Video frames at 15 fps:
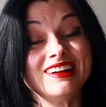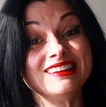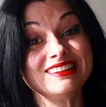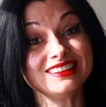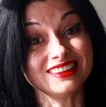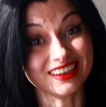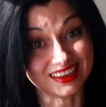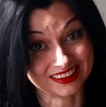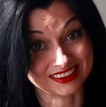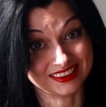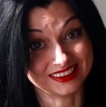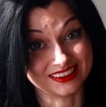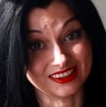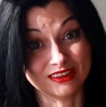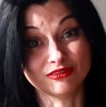a lot
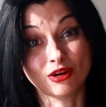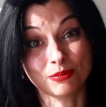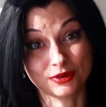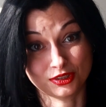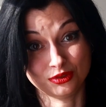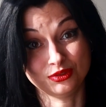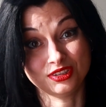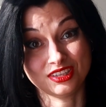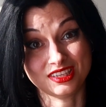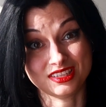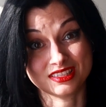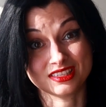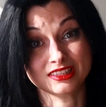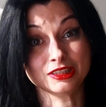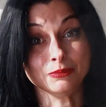of
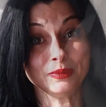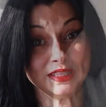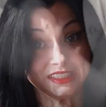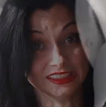opportunities to be